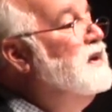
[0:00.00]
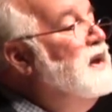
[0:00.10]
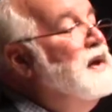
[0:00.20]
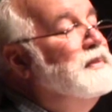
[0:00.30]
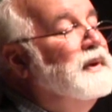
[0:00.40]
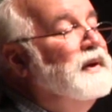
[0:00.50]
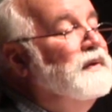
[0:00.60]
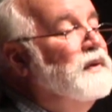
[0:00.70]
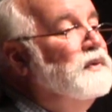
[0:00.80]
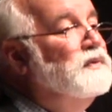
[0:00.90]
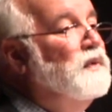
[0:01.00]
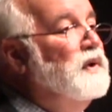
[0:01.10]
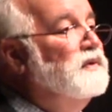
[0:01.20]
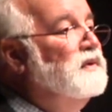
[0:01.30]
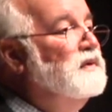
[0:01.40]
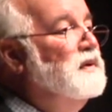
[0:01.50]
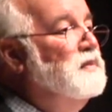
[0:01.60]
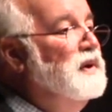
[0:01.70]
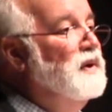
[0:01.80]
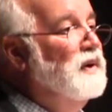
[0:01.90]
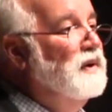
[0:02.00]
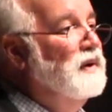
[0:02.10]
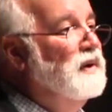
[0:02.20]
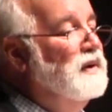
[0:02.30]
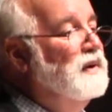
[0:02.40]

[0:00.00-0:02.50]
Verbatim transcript: enabling those voices to be heard.